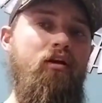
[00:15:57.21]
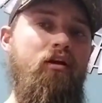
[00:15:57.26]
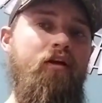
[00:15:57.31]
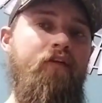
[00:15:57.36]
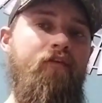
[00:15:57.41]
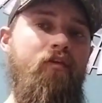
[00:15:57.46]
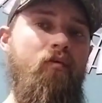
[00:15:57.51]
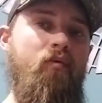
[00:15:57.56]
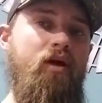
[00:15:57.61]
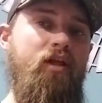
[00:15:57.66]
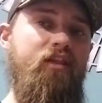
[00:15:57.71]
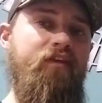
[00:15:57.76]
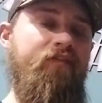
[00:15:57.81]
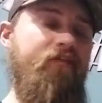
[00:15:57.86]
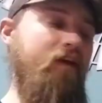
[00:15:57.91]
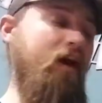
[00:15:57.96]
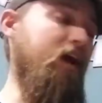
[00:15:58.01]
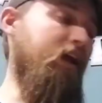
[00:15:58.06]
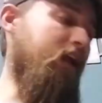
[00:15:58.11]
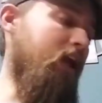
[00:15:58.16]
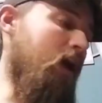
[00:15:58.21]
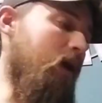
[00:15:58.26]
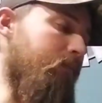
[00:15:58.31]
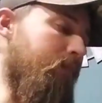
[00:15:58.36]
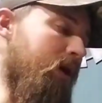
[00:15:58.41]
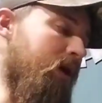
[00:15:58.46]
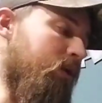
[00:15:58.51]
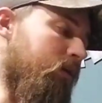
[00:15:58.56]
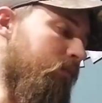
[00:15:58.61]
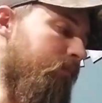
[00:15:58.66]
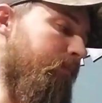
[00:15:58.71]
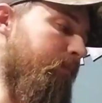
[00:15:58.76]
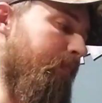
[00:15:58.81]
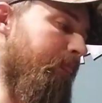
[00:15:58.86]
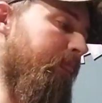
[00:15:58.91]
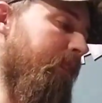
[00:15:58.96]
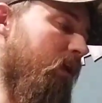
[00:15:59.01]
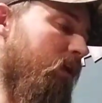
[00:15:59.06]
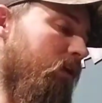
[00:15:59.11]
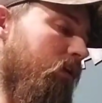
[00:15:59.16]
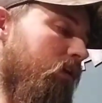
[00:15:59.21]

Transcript: longer if you want the fat cap on them.